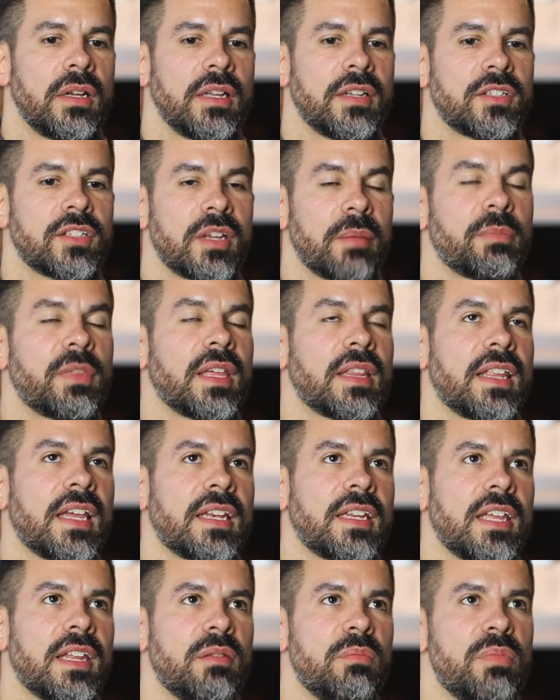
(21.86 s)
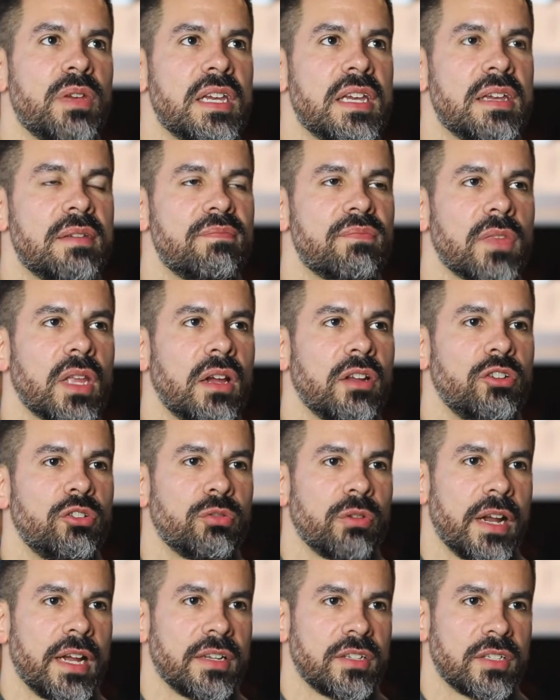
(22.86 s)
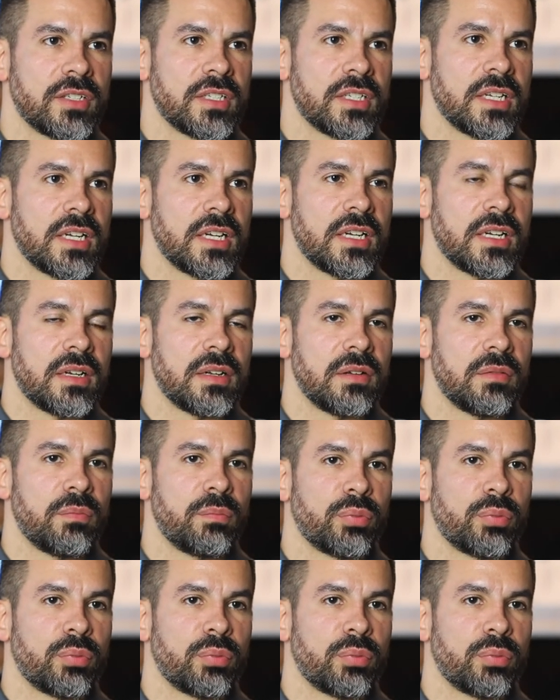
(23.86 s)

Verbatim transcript: it's something that can be addressed uh,